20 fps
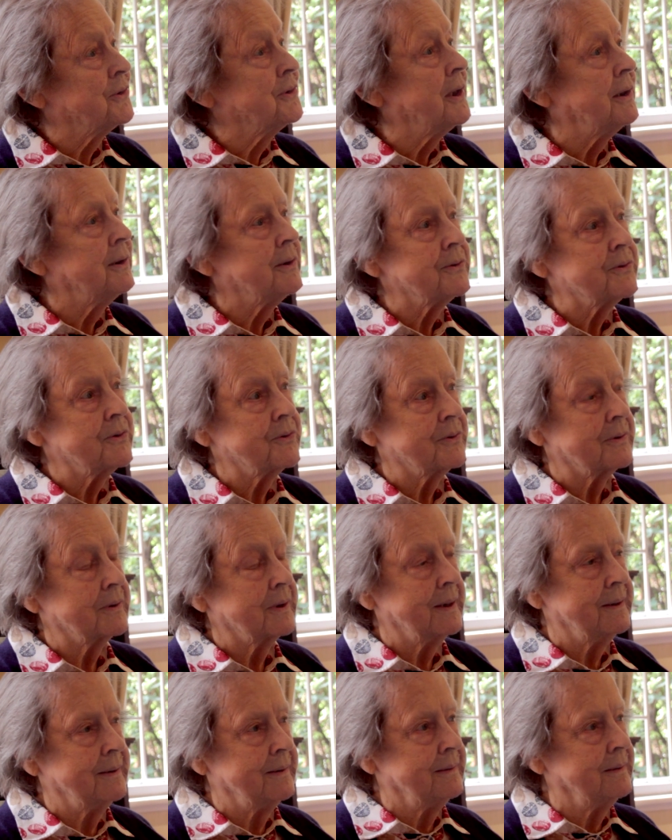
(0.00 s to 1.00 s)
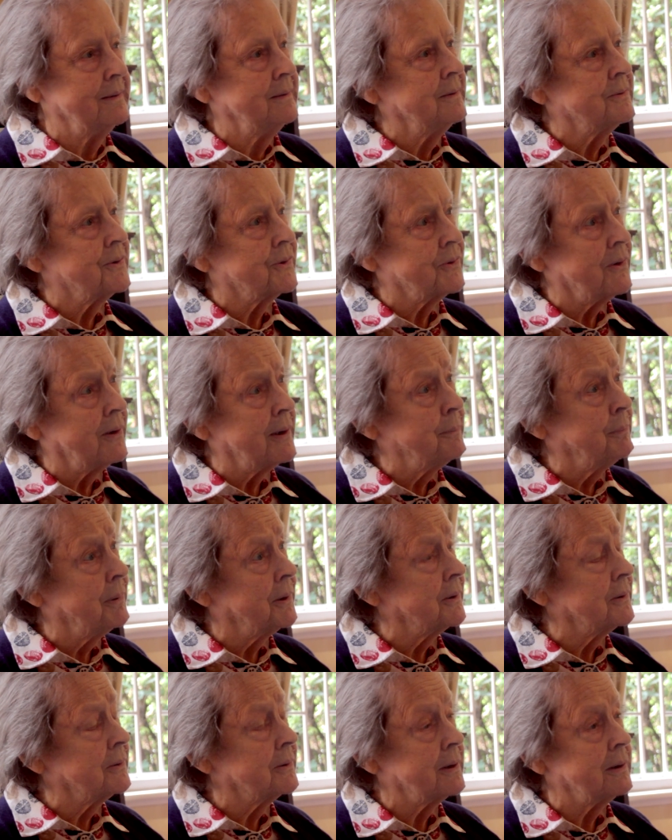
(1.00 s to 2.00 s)
a nurse, so I
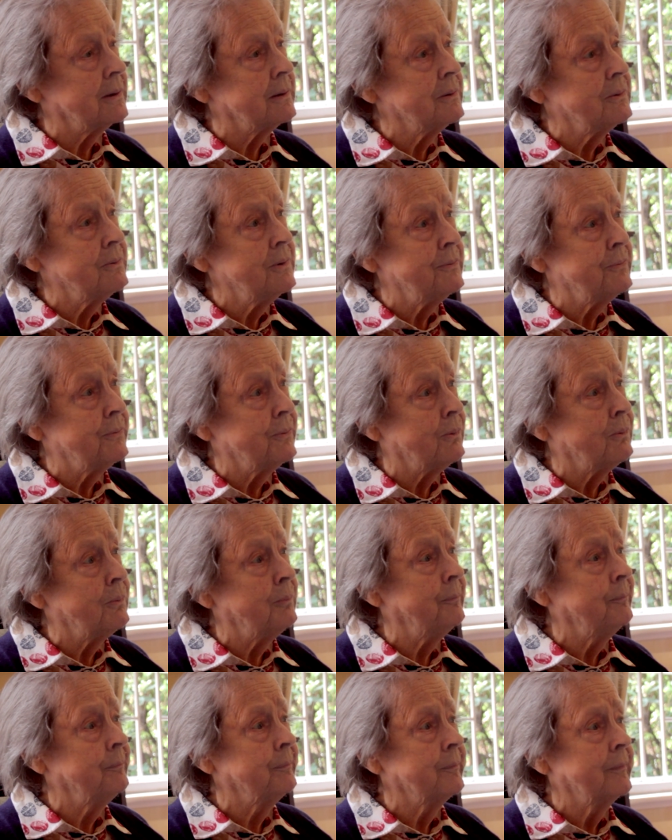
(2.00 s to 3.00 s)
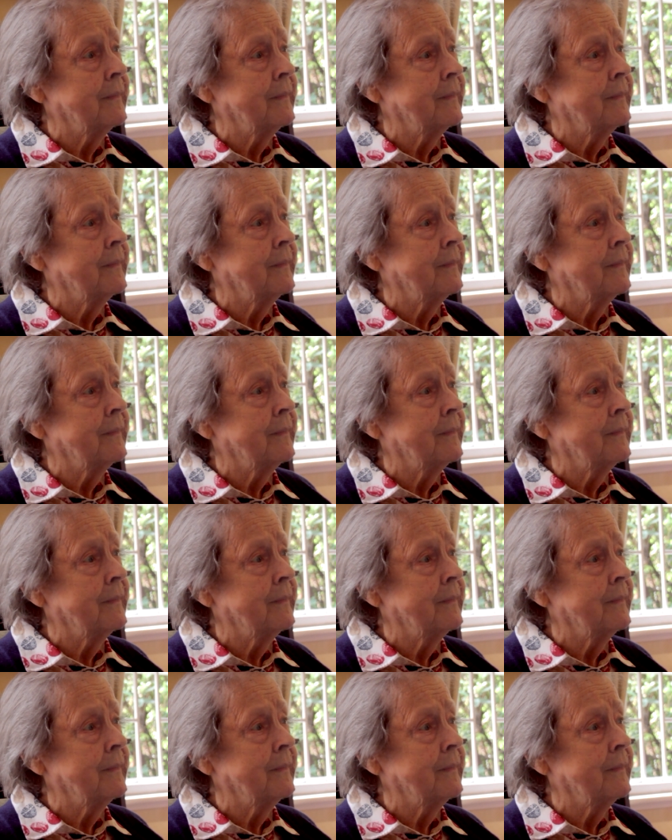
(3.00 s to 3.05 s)
borrowed her uniform